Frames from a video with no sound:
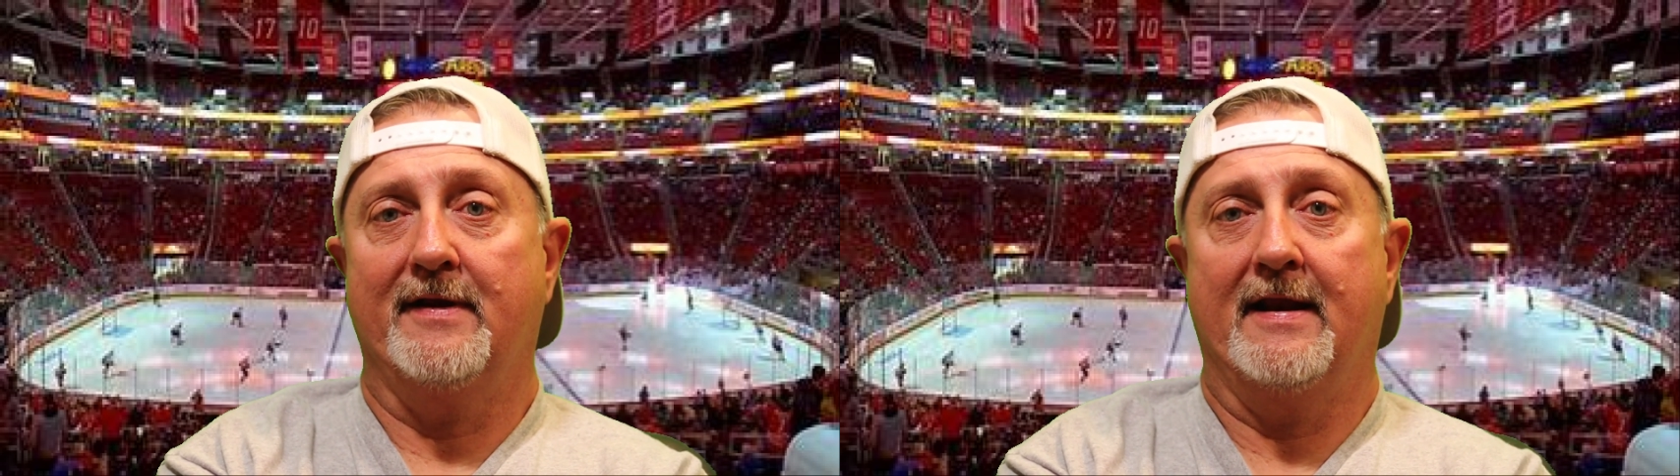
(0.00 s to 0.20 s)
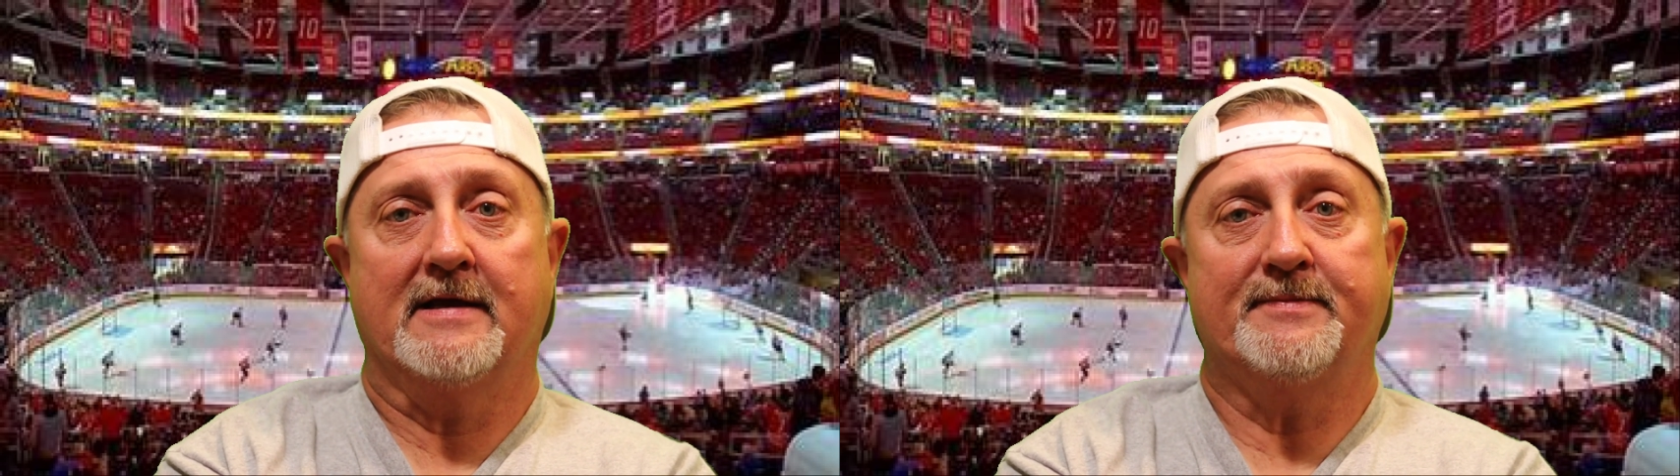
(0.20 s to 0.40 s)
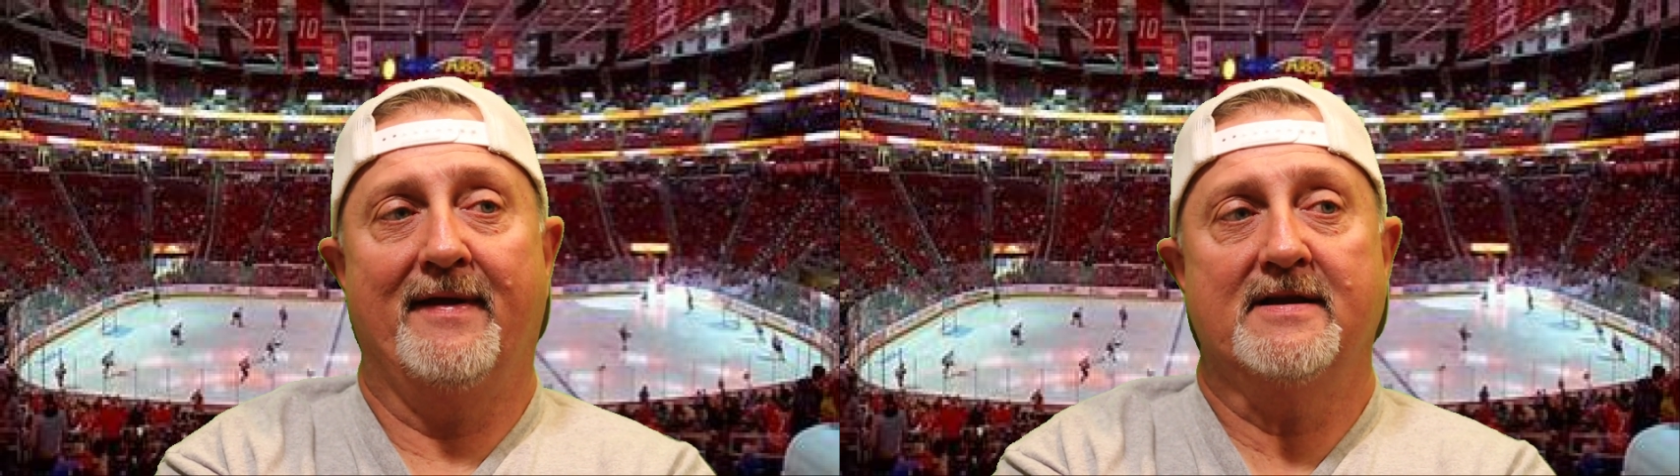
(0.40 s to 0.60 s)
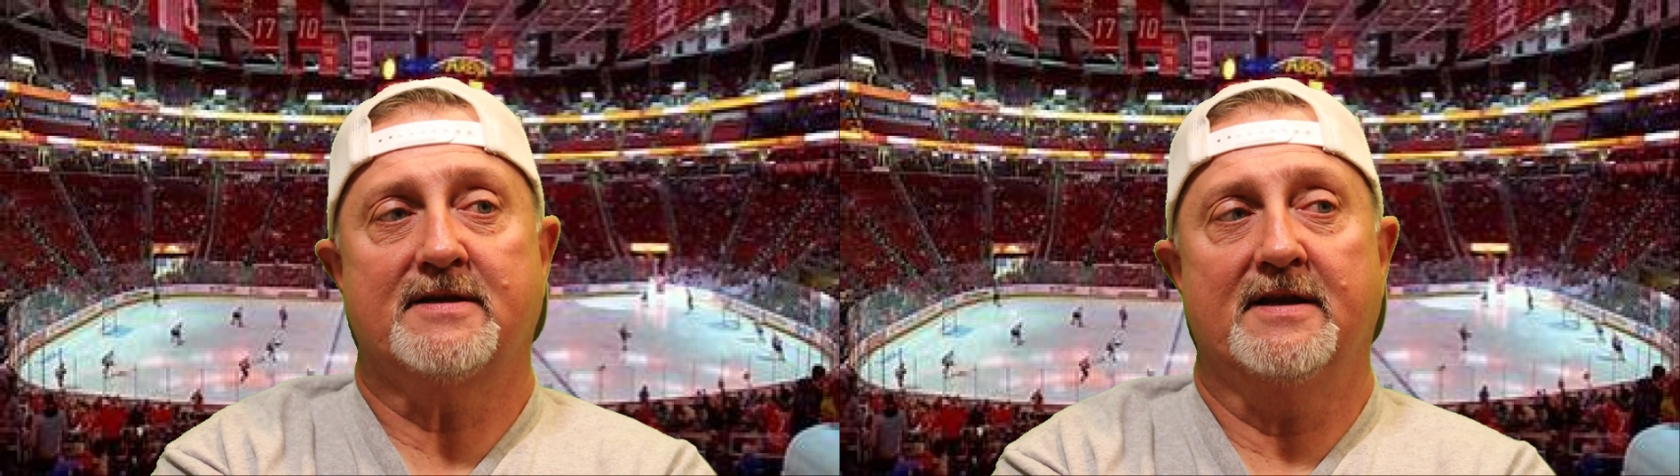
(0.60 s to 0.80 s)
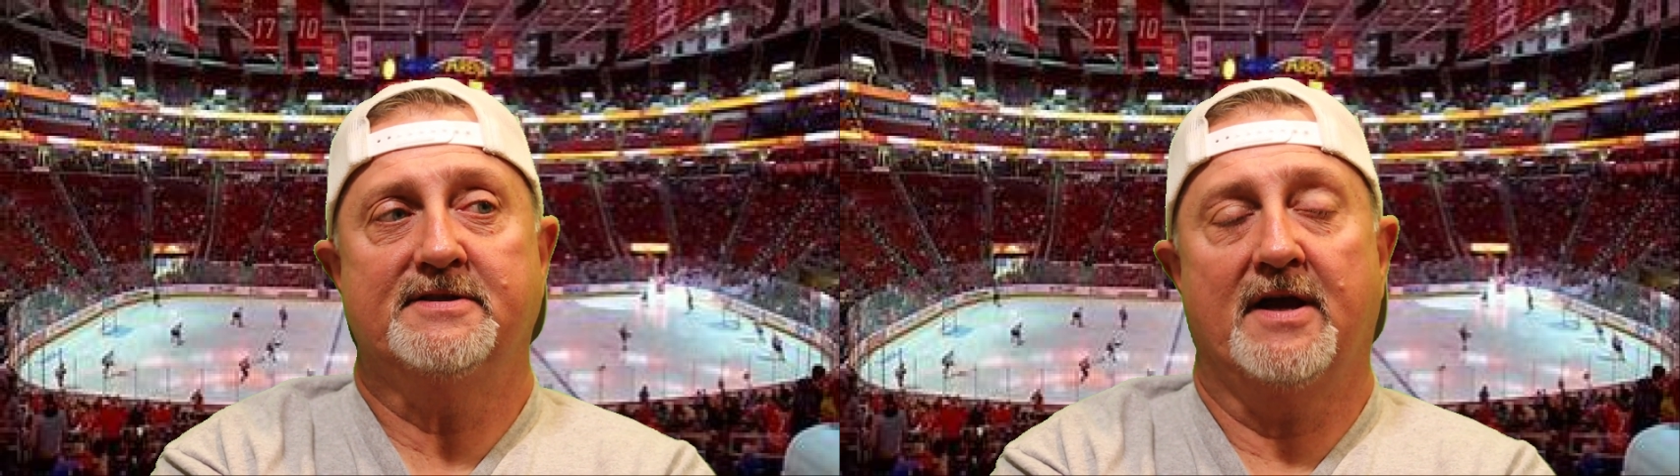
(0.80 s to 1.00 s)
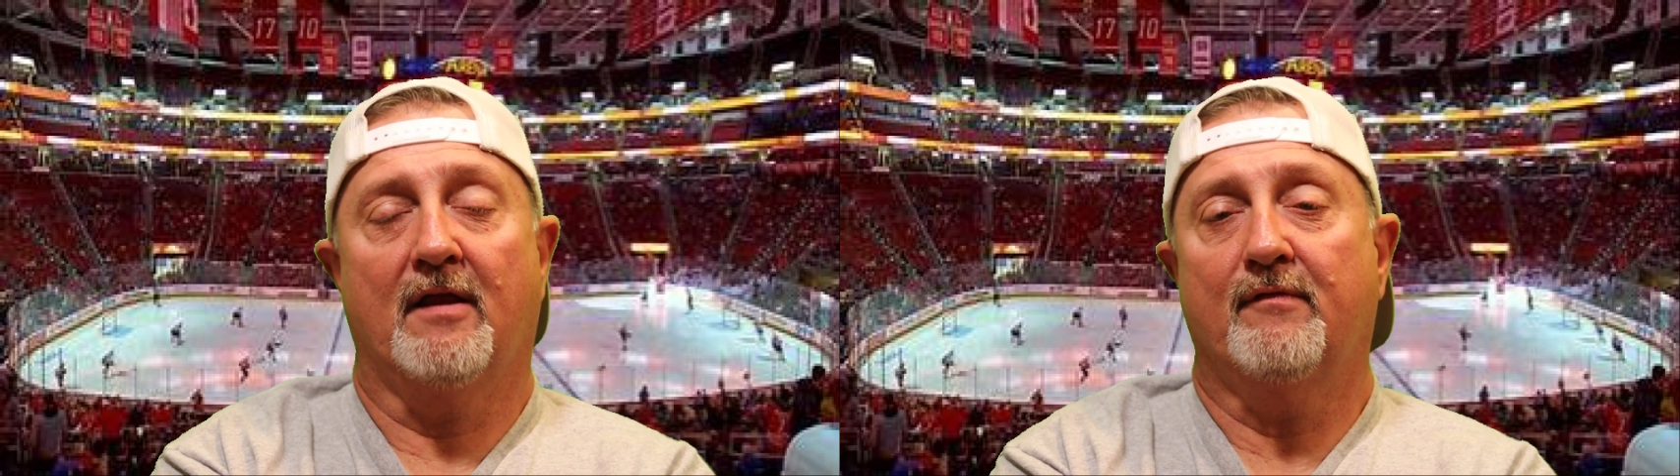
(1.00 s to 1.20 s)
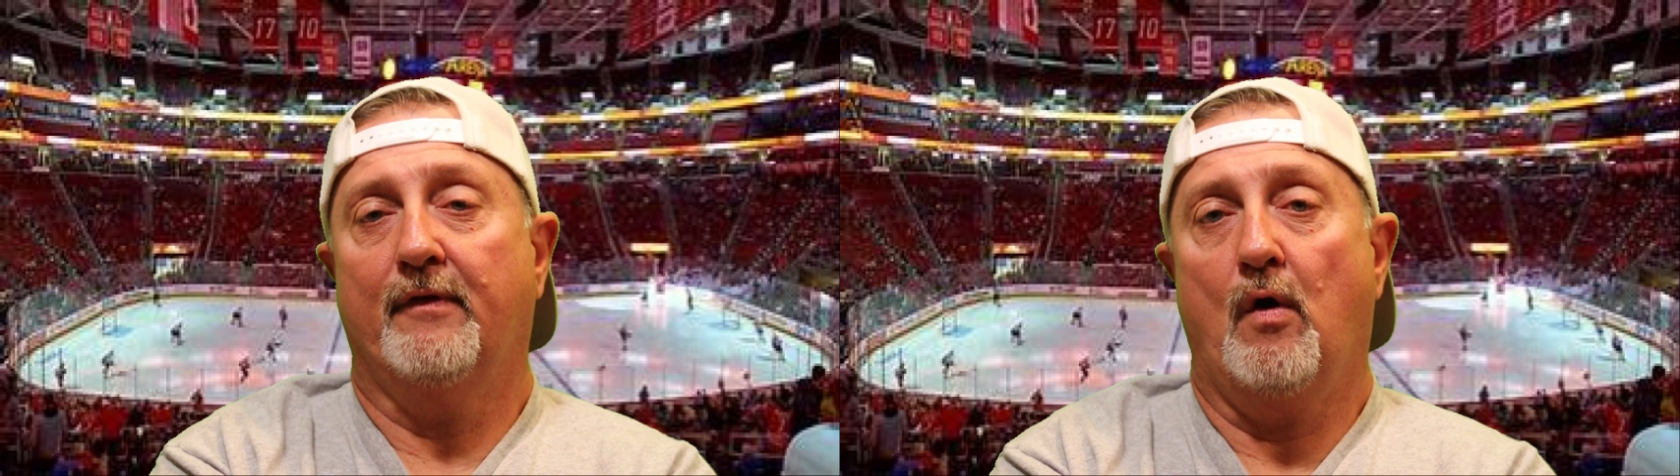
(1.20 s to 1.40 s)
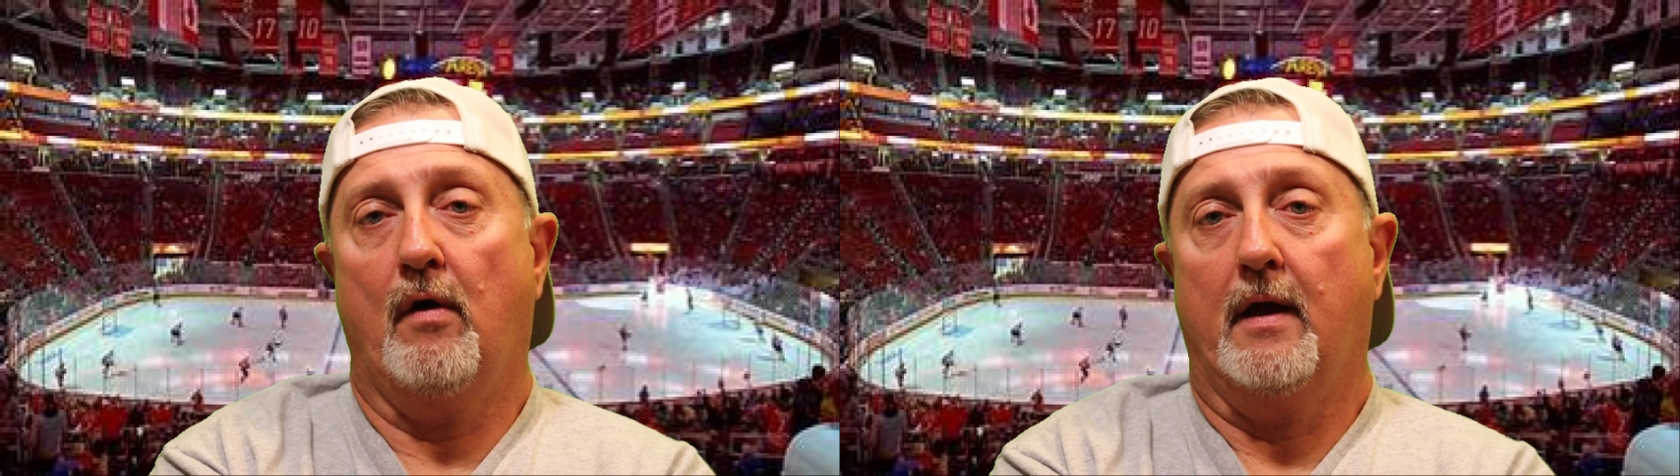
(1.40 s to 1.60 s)
That doesn't mean he's going to gel in
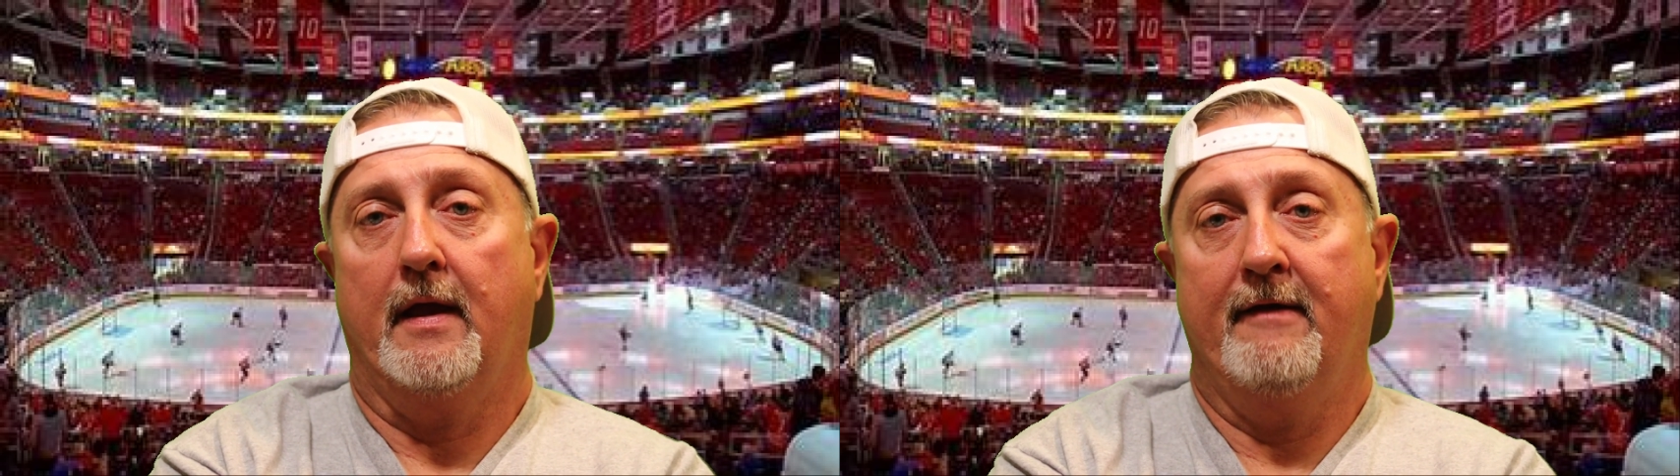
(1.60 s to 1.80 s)
Florida,